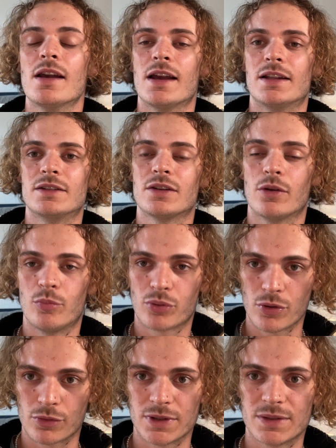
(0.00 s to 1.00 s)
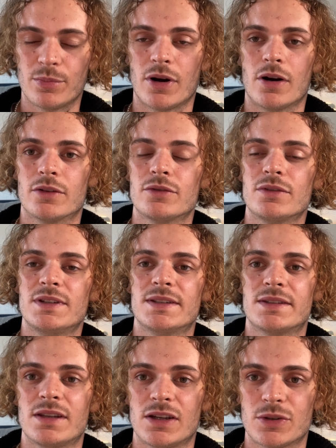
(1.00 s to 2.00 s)
and a progress bar to
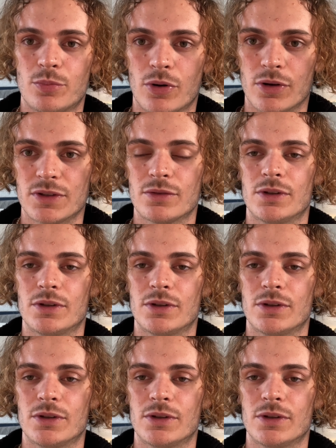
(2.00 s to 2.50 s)
this dashboard,